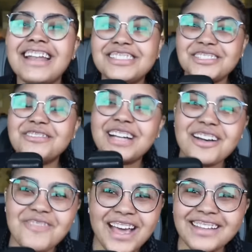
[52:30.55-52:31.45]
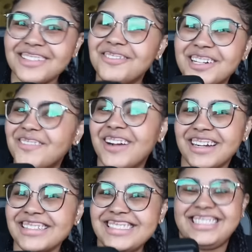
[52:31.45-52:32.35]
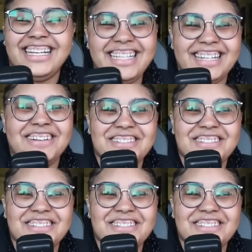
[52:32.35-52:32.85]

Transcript: did you come out of the woodworks to get on